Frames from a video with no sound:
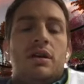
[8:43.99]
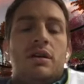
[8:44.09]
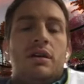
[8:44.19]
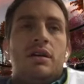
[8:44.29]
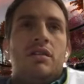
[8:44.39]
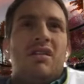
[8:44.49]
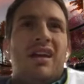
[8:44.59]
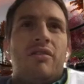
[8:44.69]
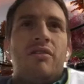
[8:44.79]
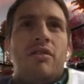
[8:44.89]
Uh,
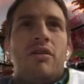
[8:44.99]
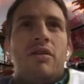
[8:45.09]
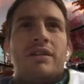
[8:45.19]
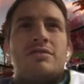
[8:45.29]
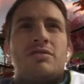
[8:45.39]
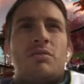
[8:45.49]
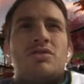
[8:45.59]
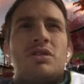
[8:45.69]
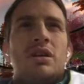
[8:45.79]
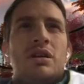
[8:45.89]
you know, and I don't know that
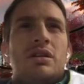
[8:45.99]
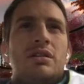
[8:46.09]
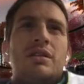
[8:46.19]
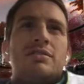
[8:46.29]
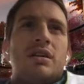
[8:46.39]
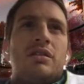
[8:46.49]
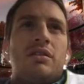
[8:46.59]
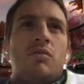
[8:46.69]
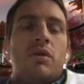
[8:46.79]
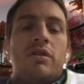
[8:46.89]
that's so much
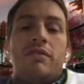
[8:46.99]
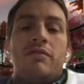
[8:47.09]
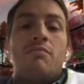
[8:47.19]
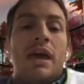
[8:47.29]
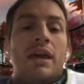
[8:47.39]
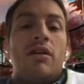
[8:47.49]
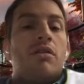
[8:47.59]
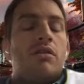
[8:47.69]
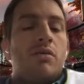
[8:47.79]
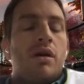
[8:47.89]
necessarily where they've made
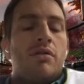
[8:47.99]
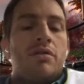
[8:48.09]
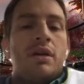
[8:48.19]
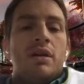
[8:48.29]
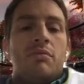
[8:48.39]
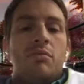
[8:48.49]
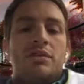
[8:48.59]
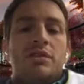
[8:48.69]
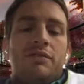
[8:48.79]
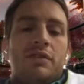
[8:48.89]
all their wealth,
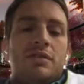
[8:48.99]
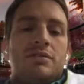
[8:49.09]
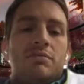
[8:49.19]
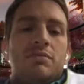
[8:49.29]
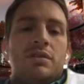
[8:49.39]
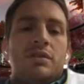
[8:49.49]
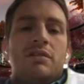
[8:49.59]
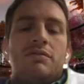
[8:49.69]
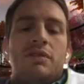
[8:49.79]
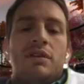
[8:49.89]
but definitely something that
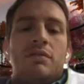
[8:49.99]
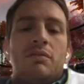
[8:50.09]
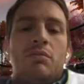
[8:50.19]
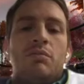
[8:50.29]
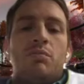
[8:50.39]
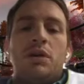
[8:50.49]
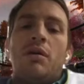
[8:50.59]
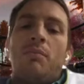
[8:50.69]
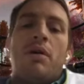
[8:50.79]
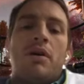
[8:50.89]
have
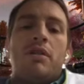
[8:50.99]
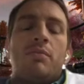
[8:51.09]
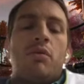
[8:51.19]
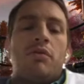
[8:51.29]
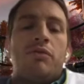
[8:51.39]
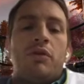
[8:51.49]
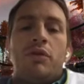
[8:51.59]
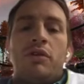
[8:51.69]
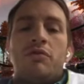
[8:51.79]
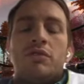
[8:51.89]
become part of their
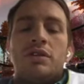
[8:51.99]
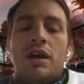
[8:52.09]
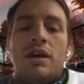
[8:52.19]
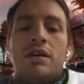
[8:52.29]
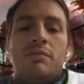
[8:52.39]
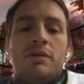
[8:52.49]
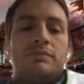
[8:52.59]
portfolio over time.